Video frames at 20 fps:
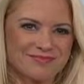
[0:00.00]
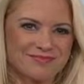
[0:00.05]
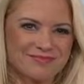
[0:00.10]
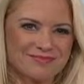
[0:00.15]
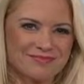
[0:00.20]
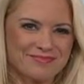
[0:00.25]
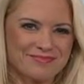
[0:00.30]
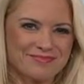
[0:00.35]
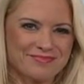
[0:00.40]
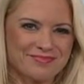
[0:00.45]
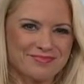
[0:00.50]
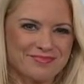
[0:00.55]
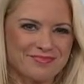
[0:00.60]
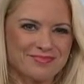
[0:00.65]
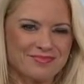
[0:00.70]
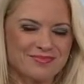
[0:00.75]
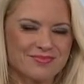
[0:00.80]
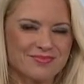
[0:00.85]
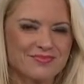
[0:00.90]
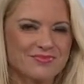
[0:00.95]

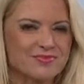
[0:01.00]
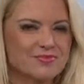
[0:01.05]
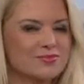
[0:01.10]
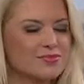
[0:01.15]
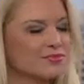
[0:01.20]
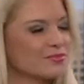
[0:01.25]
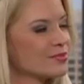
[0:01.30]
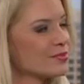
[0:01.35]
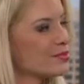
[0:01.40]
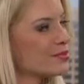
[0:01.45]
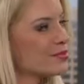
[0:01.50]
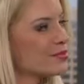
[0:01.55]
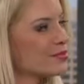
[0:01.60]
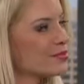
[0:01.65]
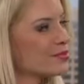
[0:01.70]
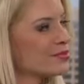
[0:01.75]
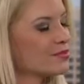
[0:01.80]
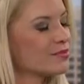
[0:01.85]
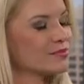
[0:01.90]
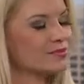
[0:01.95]

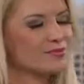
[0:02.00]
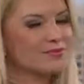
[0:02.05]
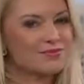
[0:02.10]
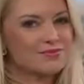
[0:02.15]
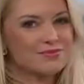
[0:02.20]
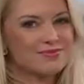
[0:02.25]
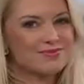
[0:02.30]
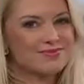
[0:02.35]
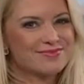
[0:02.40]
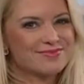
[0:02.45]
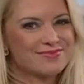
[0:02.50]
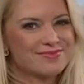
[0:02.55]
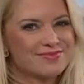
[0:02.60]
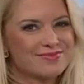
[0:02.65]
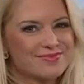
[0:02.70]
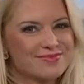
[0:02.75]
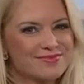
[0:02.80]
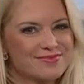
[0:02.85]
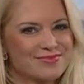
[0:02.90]
[no speech]